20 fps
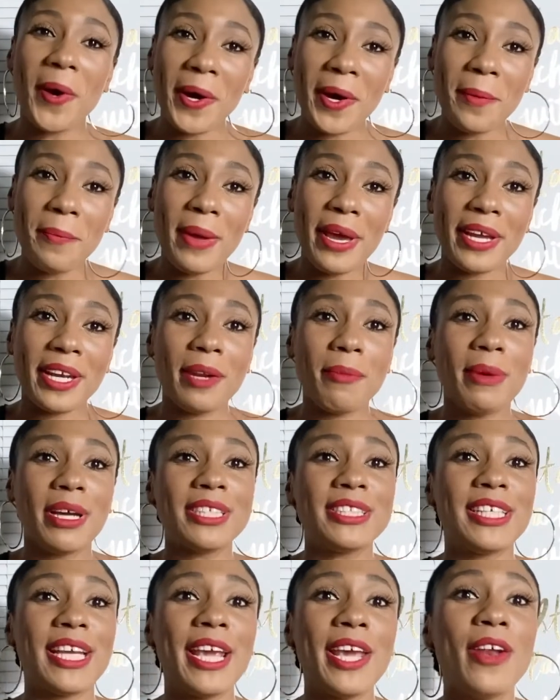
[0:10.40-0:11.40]
welcome back to my
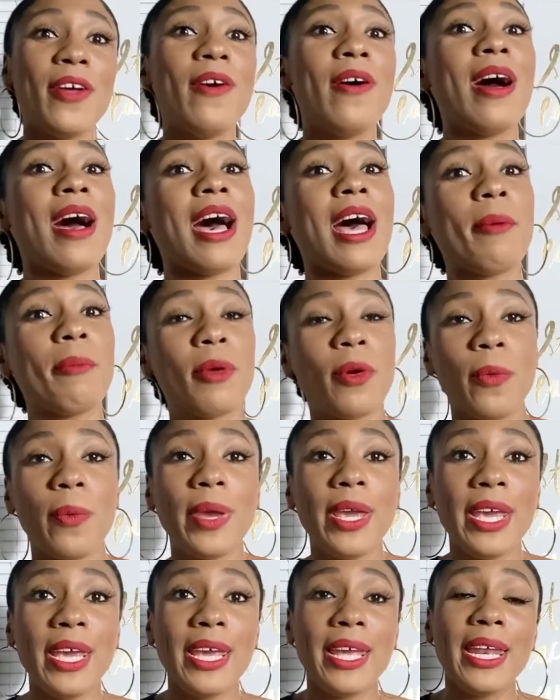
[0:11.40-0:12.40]
channel. I'm
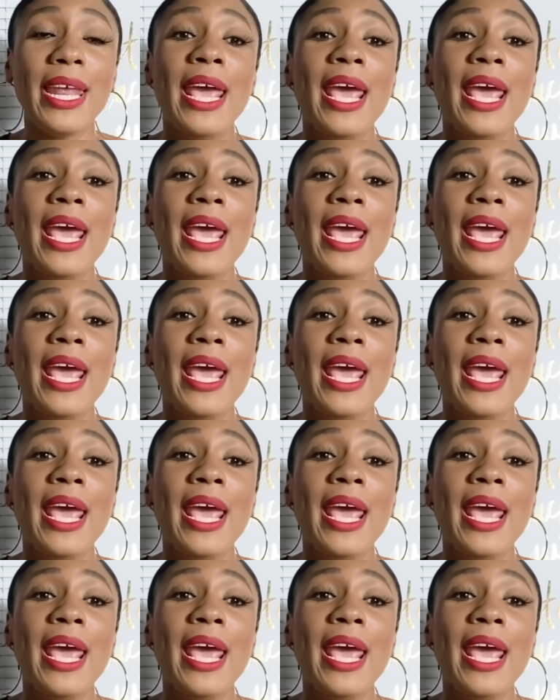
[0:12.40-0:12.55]
Queen,